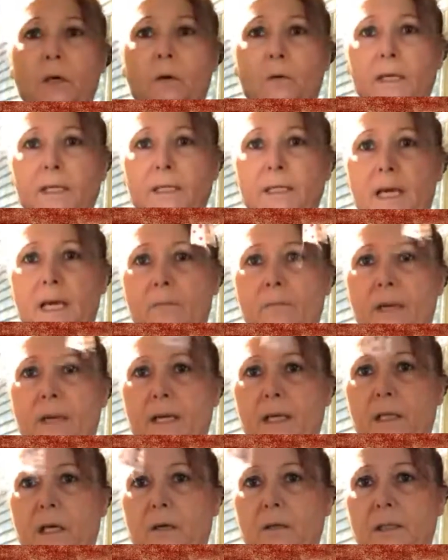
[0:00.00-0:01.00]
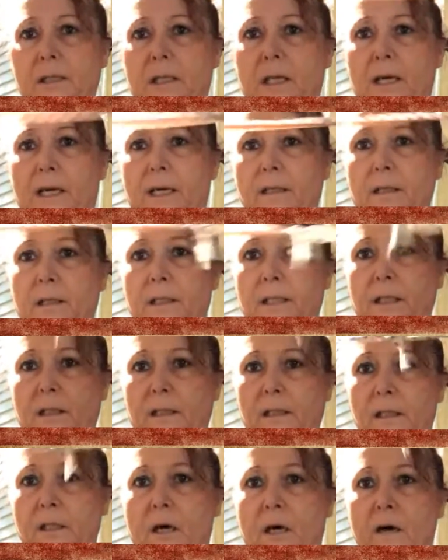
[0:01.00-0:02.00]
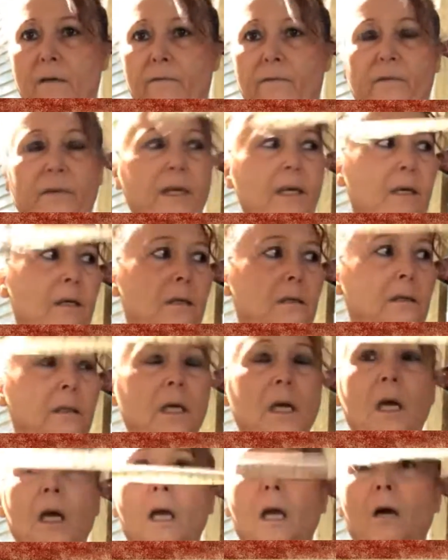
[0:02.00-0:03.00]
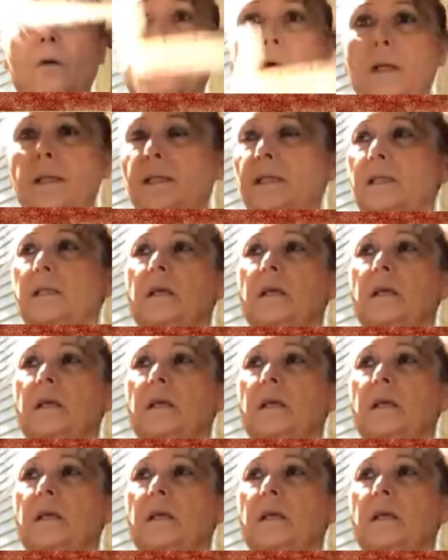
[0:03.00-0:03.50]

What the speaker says: going down my clothesline until it's all filled. Once